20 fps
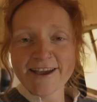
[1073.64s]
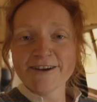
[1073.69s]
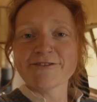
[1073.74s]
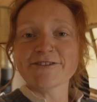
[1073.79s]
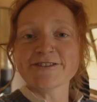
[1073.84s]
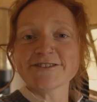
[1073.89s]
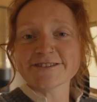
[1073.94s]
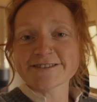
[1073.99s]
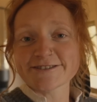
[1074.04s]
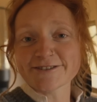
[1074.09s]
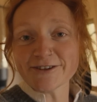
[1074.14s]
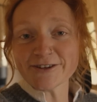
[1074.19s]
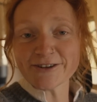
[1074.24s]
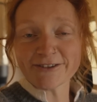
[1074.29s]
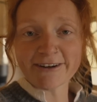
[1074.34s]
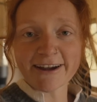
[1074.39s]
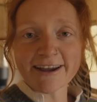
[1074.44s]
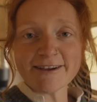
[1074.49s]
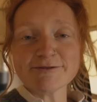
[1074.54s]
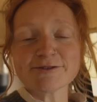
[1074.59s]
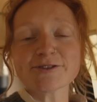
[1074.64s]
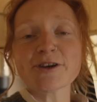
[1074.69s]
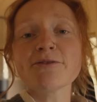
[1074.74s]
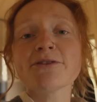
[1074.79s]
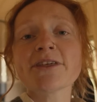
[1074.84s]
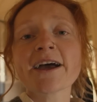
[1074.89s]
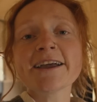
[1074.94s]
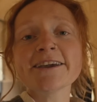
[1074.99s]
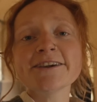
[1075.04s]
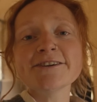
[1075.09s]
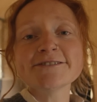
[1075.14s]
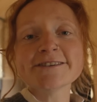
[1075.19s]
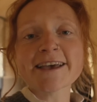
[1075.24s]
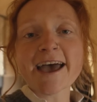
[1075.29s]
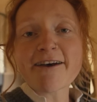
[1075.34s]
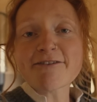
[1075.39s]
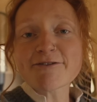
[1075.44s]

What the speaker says: which is not great. So thank you to